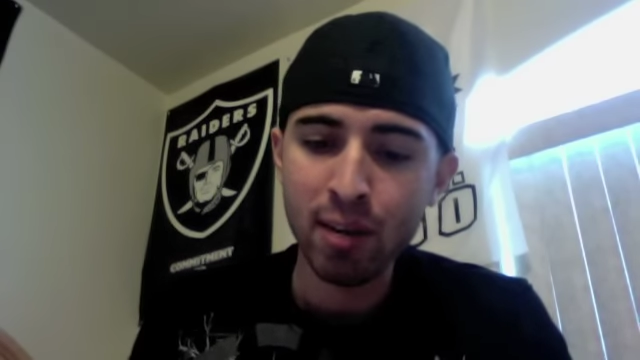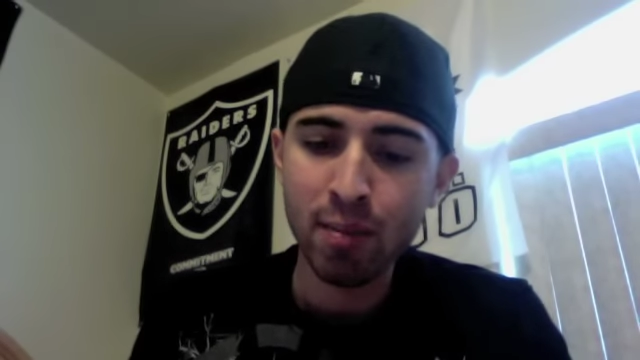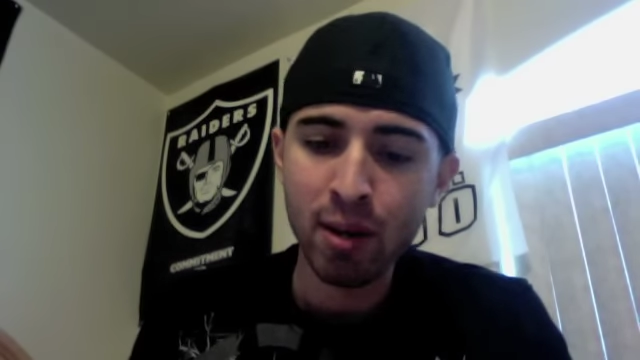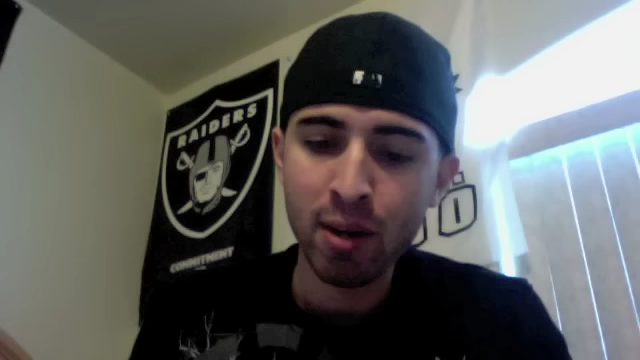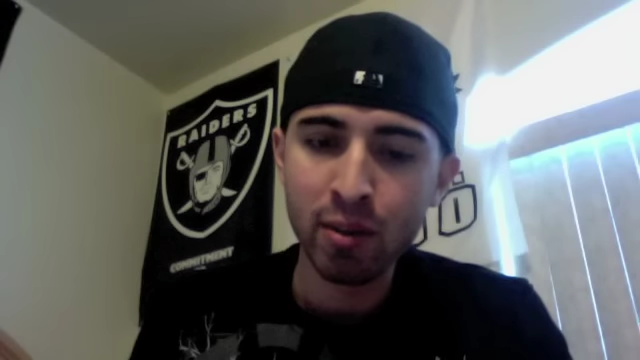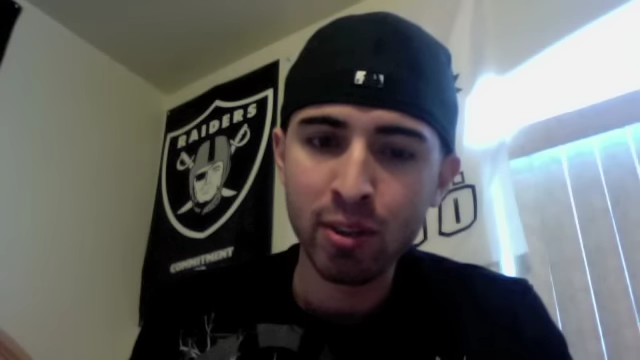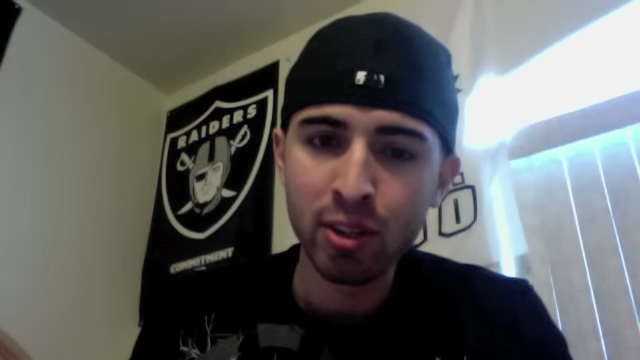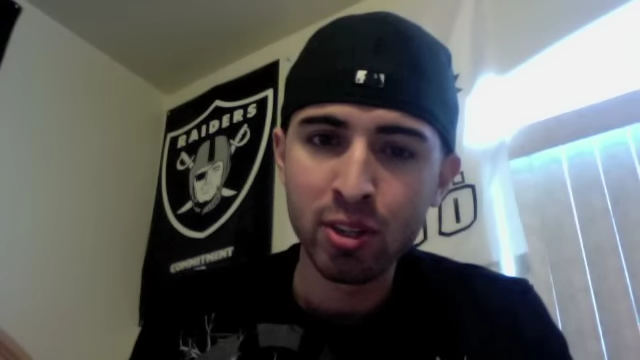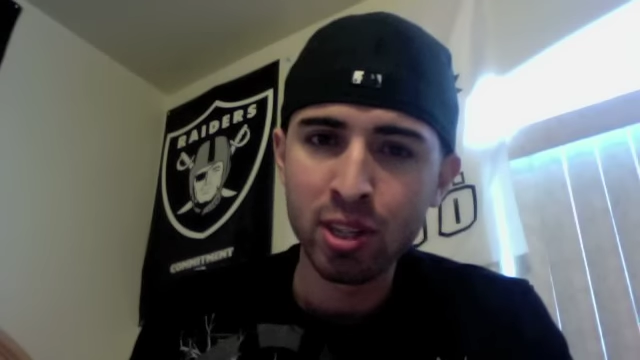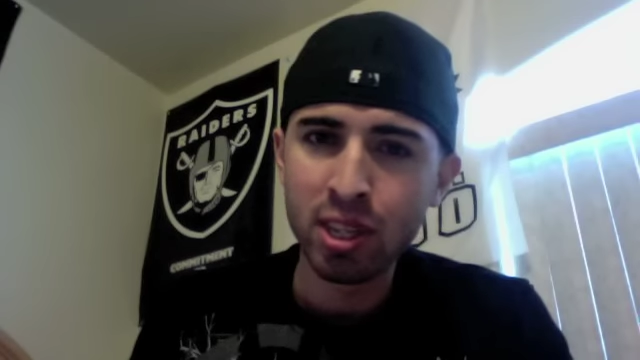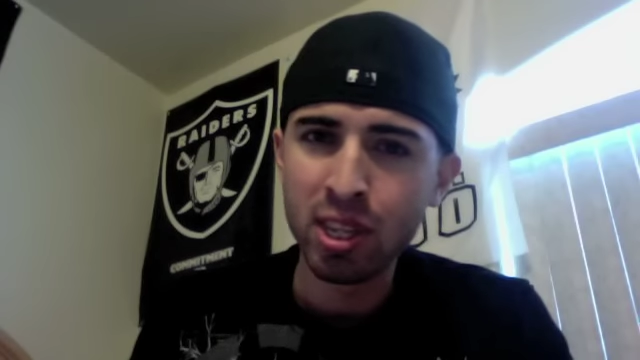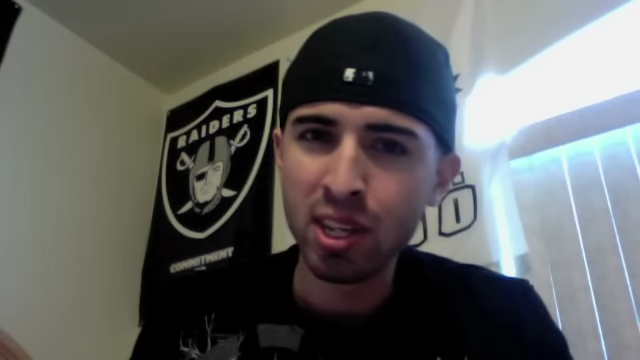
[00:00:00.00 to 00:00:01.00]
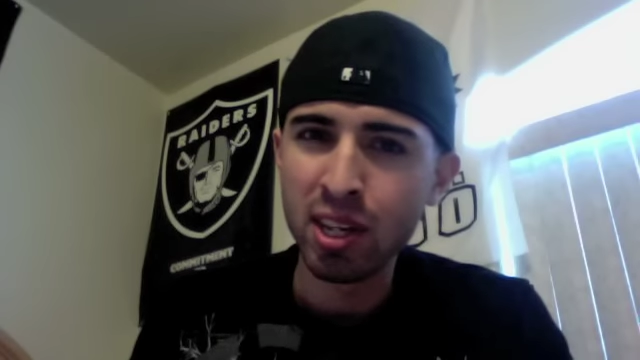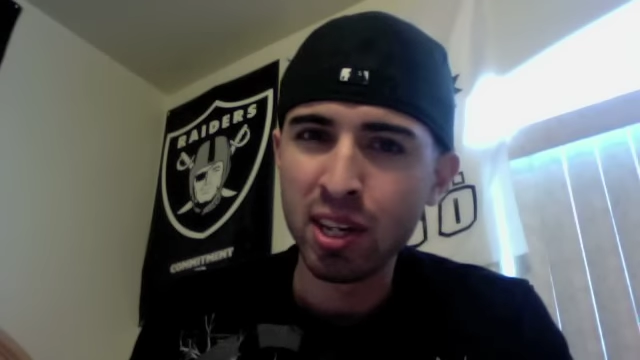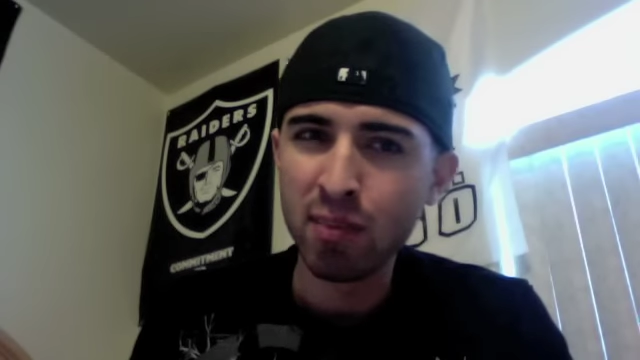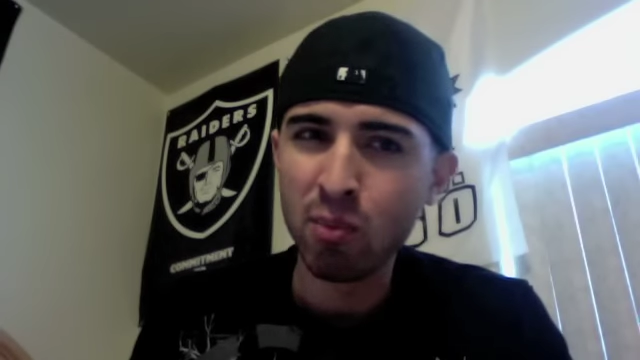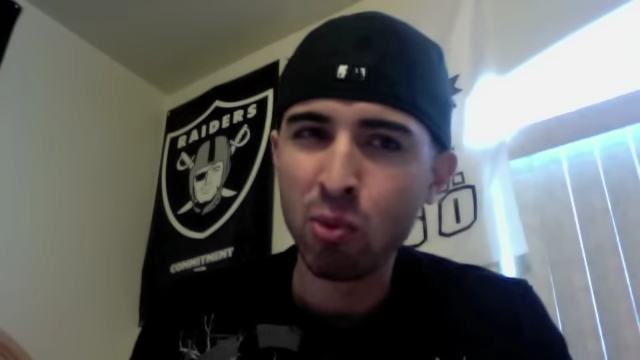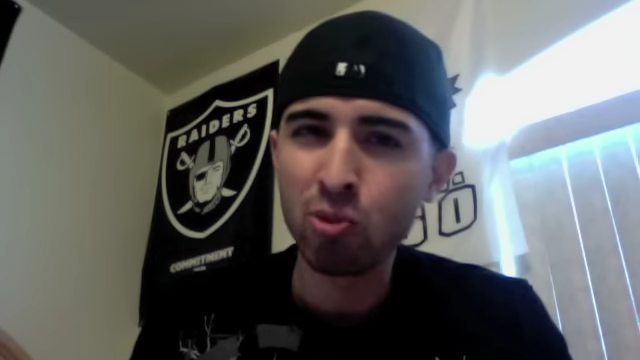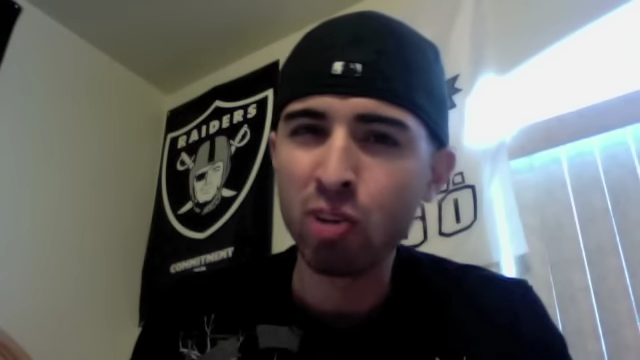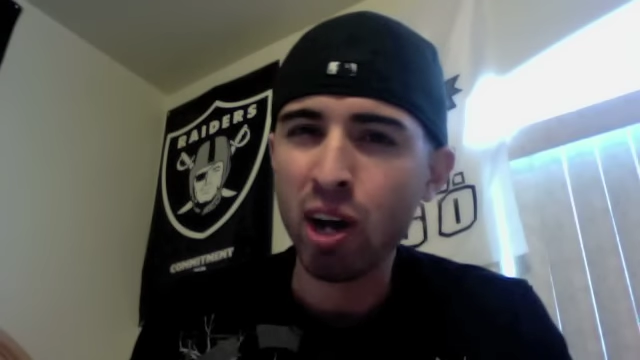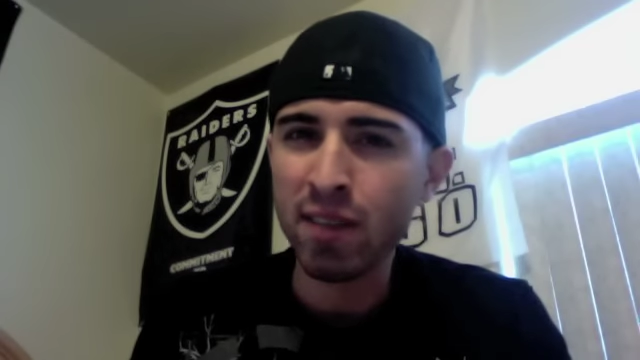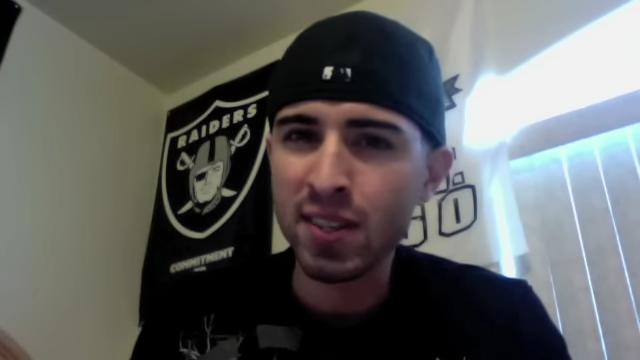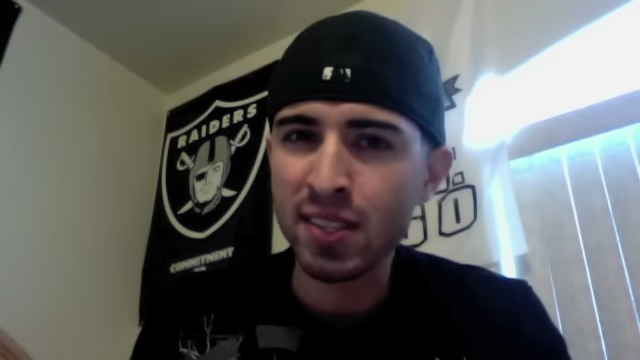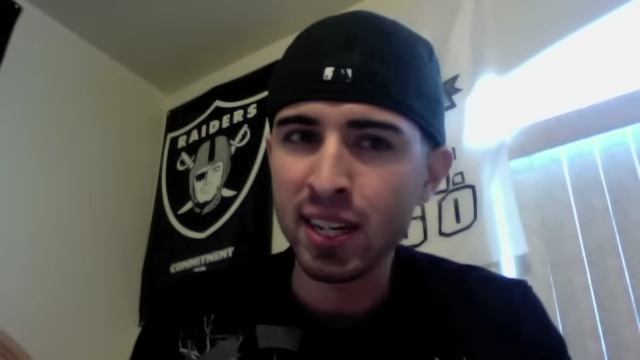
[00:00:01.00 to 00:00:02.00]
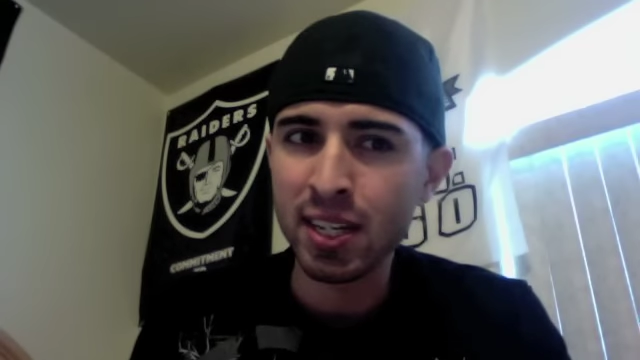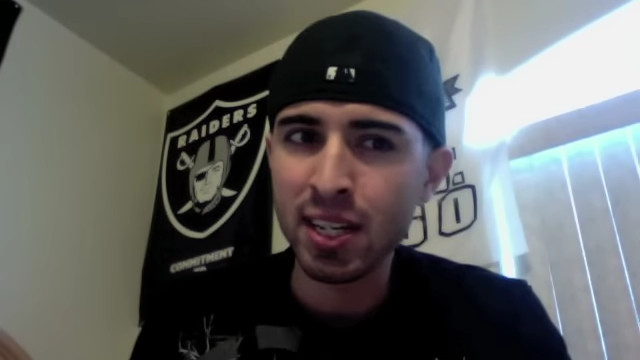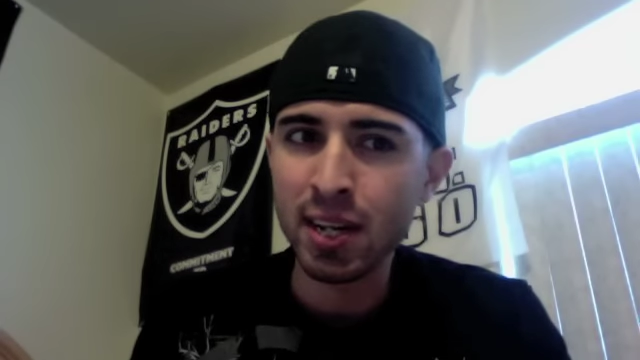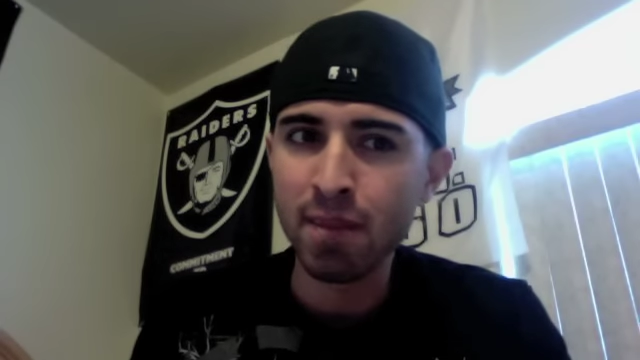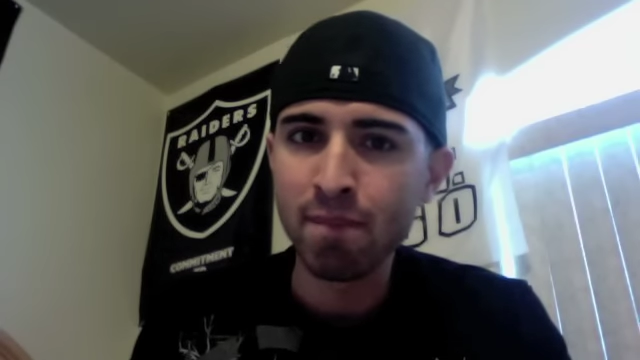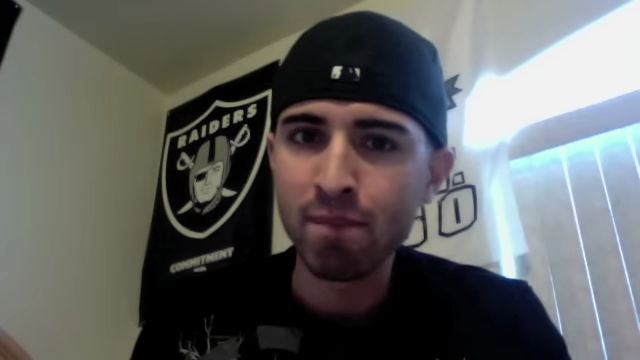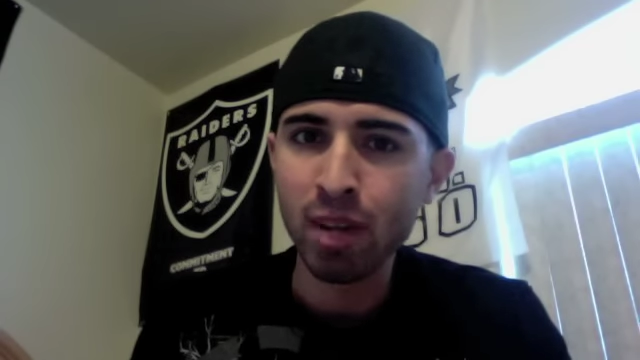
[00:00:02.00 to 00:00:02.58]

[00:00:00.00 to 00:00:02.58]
about the most obvious idea.